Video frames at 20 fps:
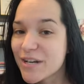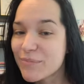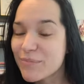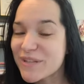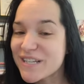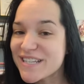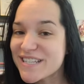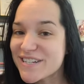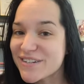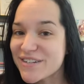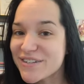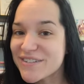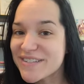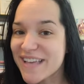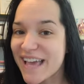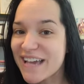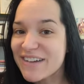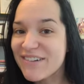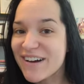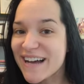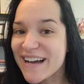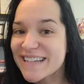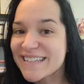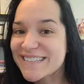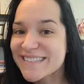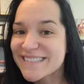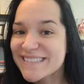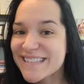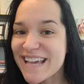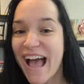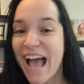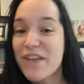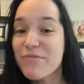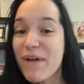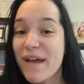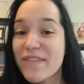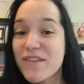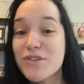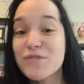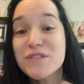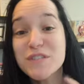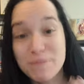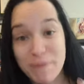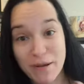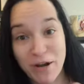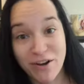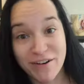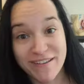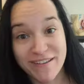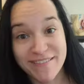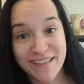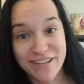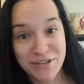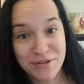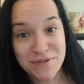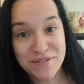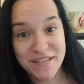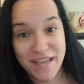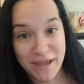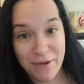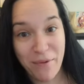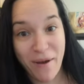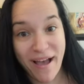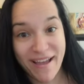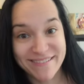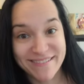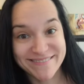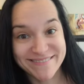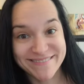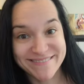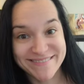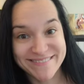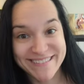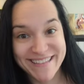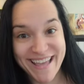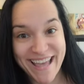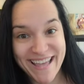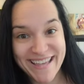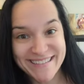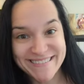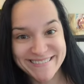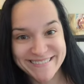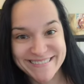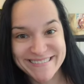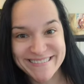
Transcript: please don't use KY. I'd rather you spit on it than use KY. Okay?